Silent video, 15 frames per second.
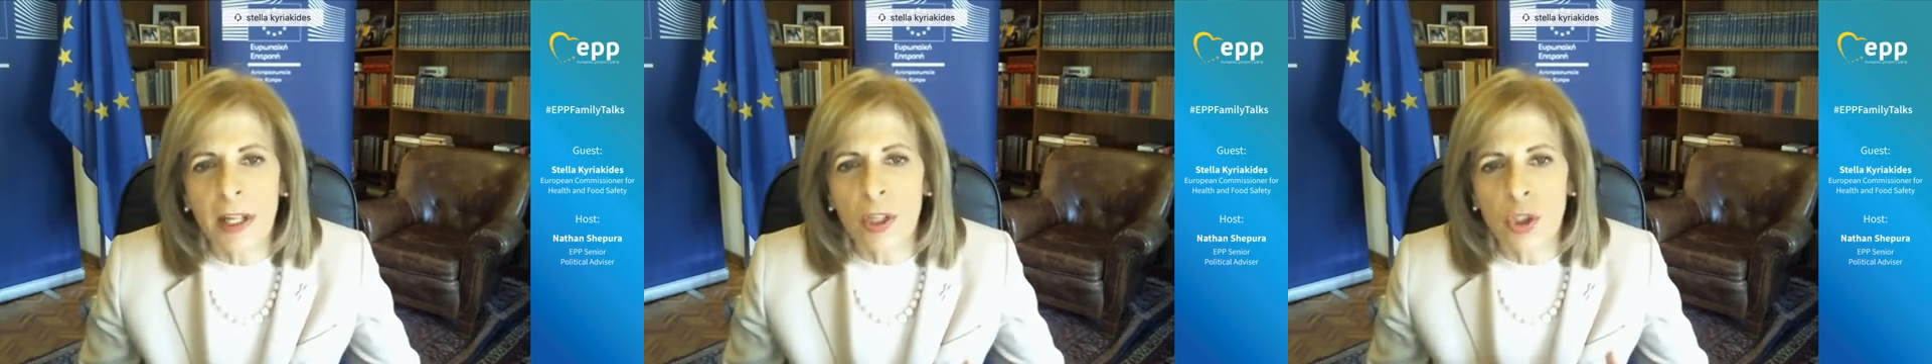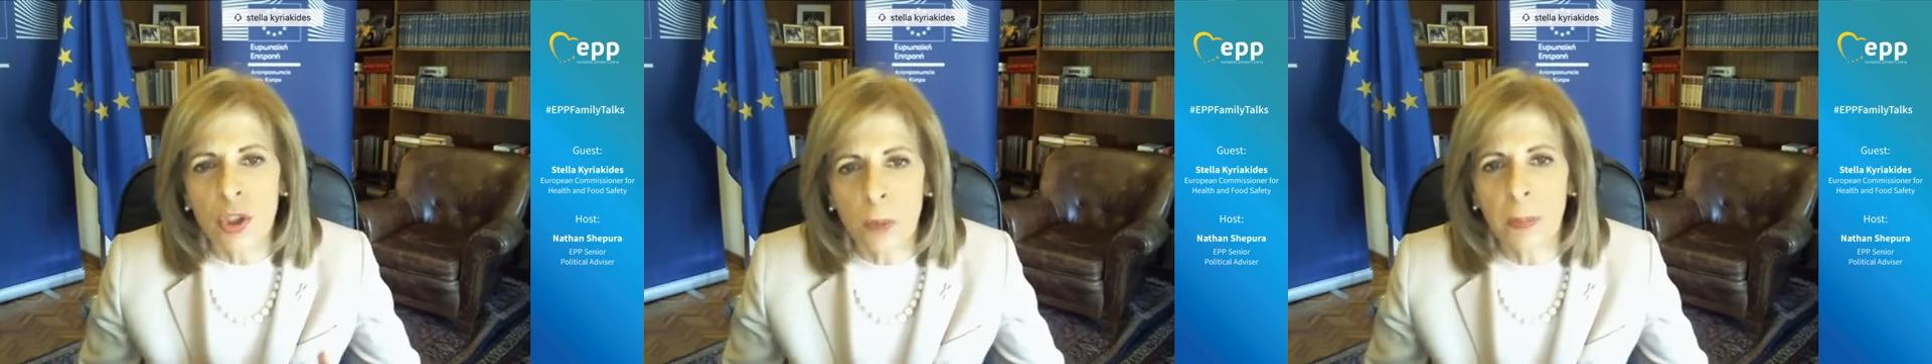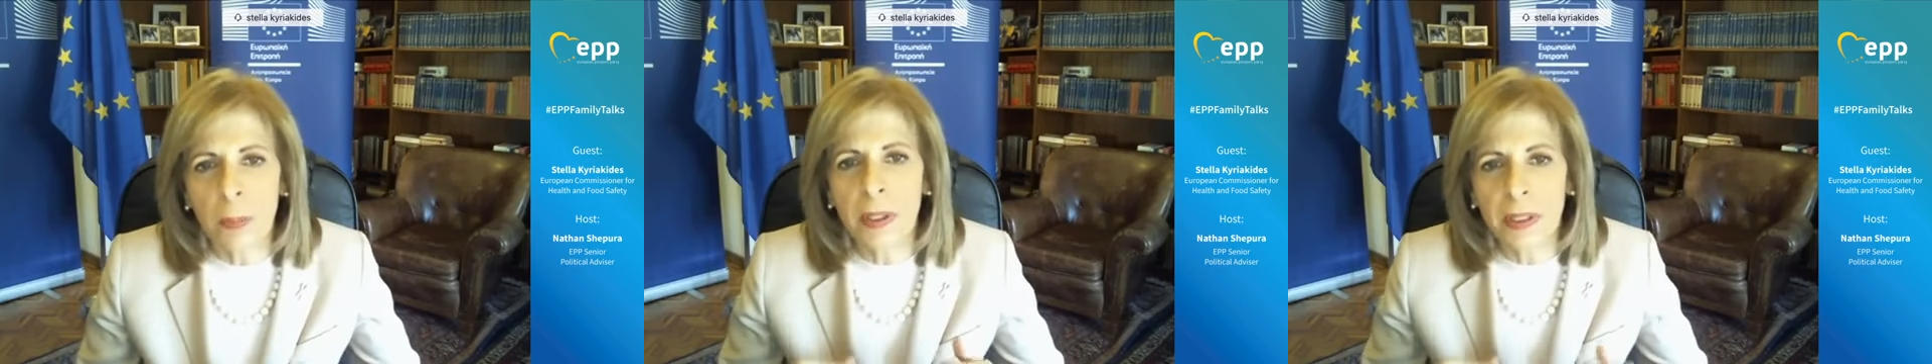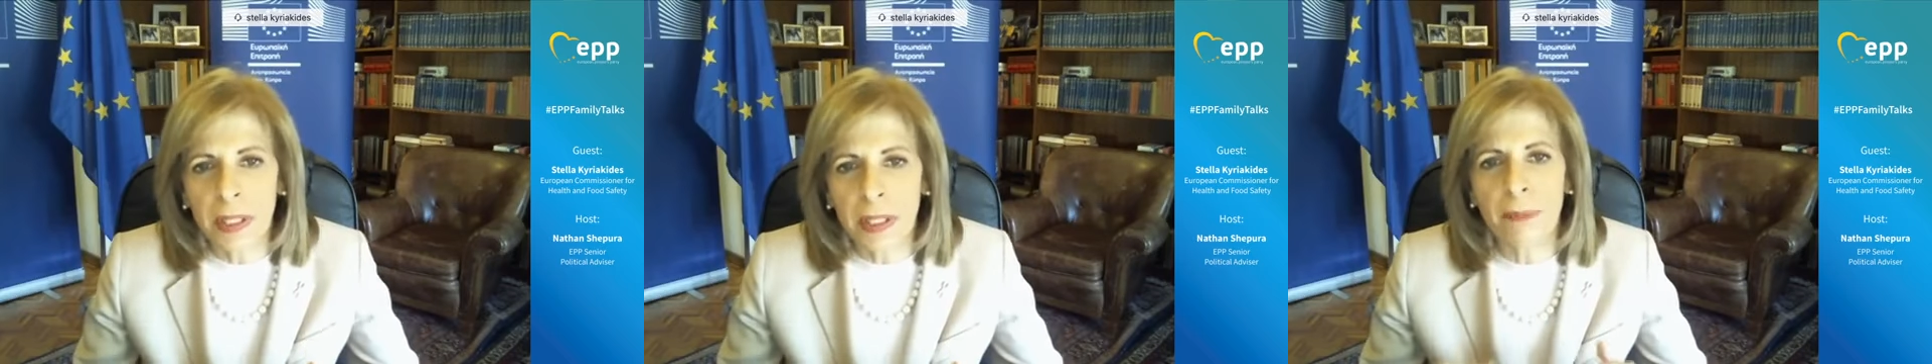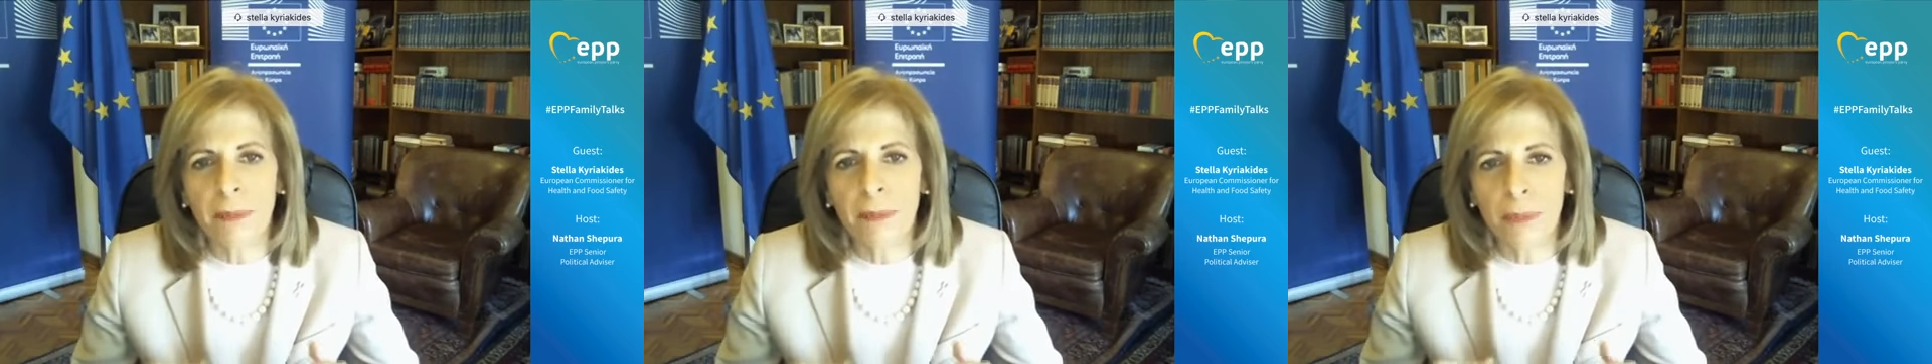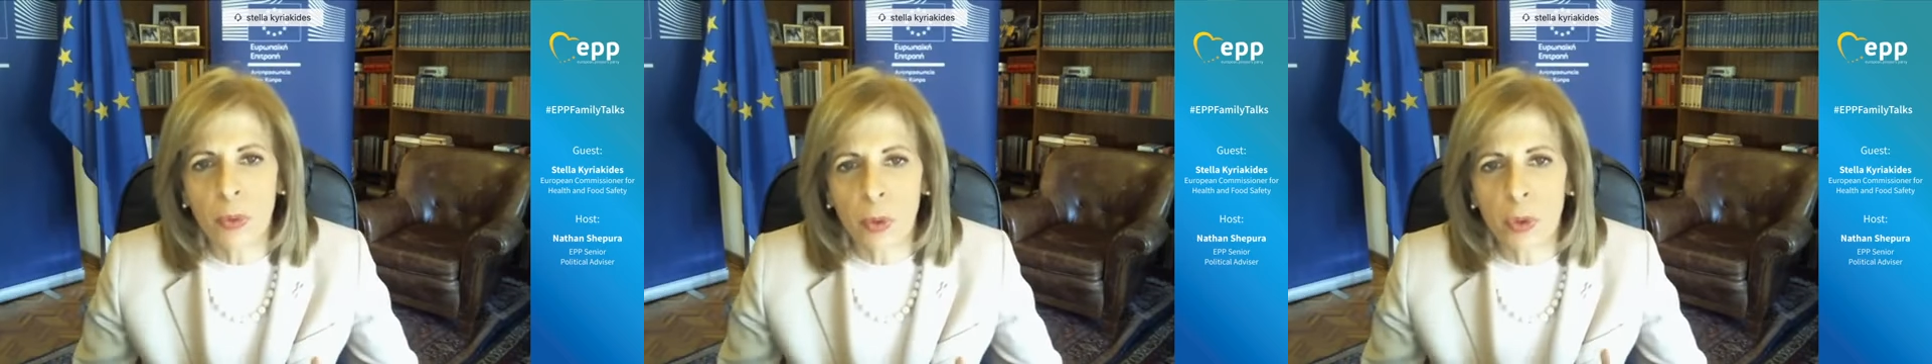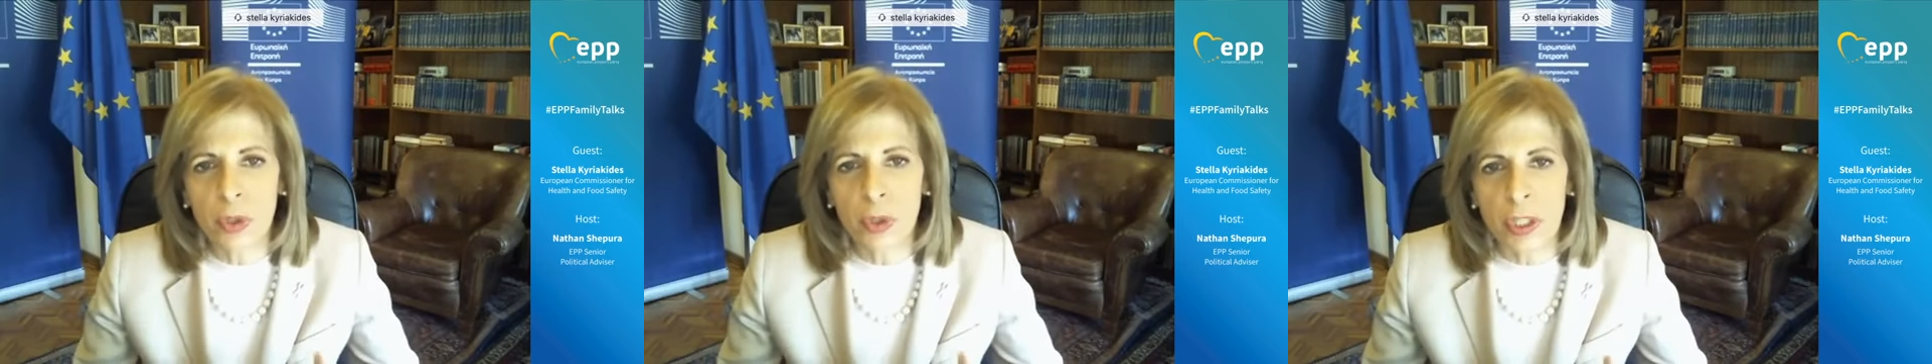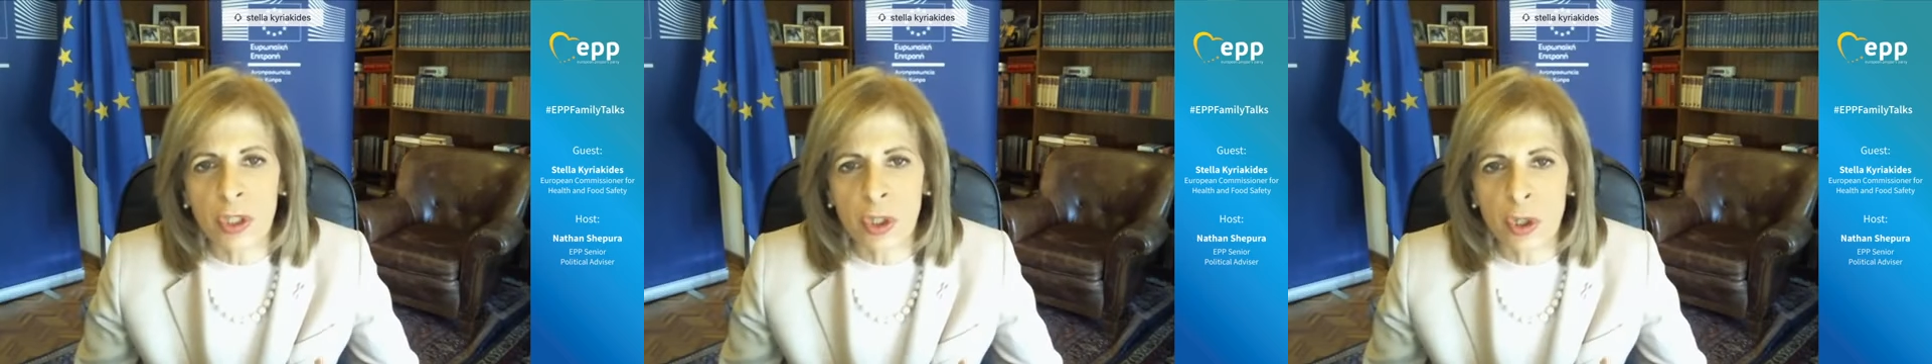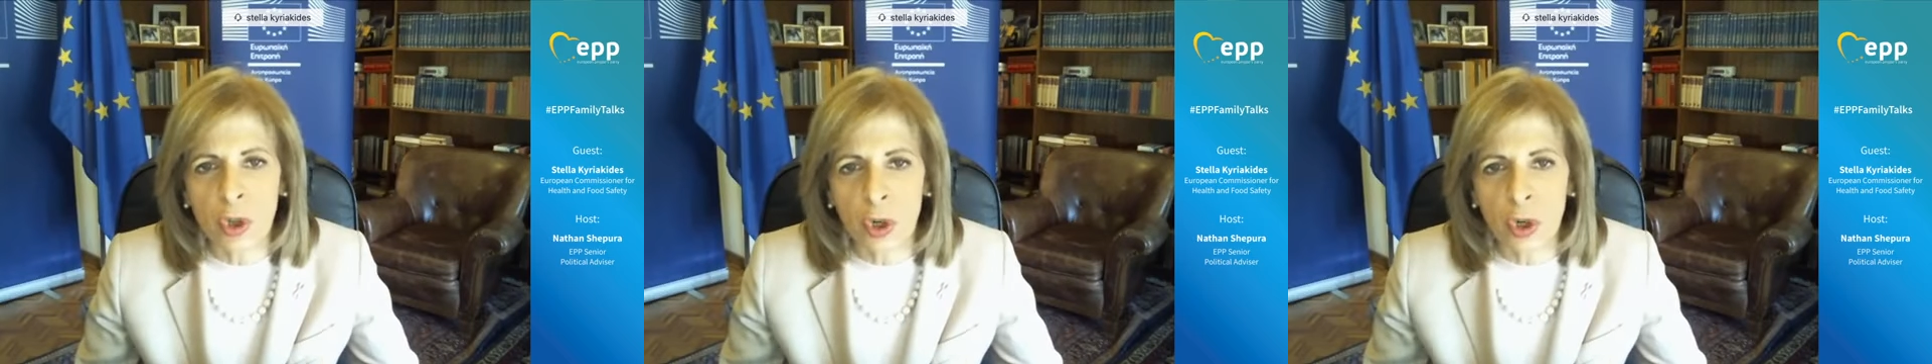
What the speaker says: to build up towards this stronger